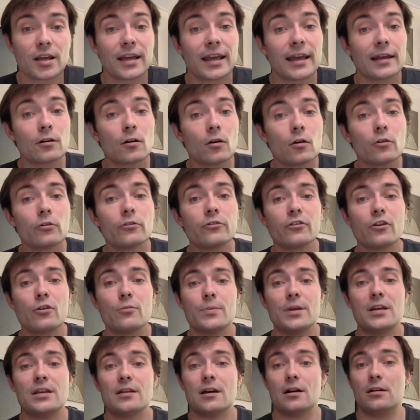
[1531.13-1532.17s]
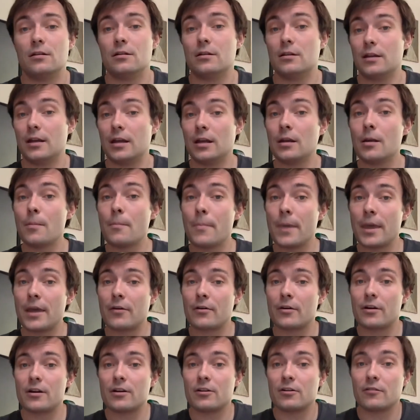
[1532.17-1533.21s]
can also be done in a
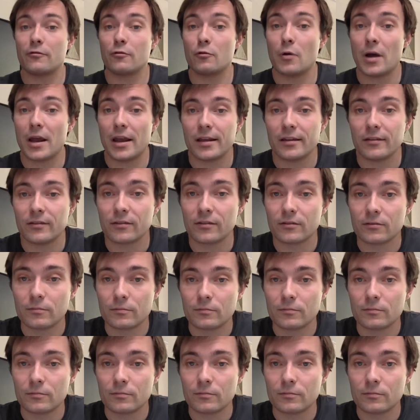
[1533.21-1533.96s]
myriad of ways.